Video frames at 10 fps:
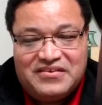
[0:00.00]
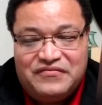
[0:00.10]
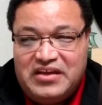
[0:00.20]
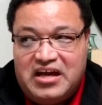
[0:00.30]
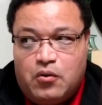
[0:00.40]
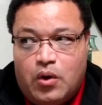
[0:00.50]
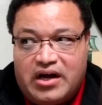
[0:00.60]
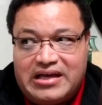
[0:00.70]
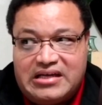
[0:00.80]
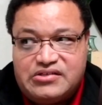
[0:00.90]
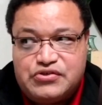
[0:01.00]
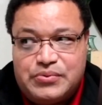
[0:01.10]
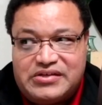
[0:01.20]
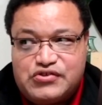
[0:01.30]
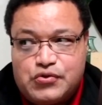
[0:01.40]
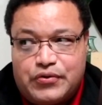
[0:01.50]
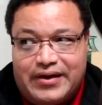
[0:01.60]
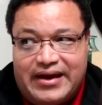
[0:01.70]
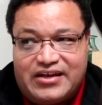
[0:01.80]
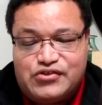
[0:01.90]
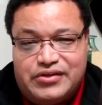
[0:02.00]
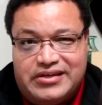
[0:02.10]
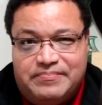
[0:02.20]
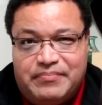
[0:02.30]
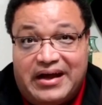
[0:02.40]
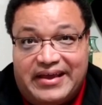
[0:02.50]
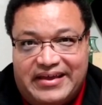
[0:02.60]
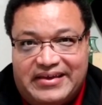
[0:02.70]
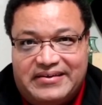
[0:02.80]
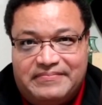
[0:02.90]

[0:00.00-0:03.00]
via walking into a store and actually buying it.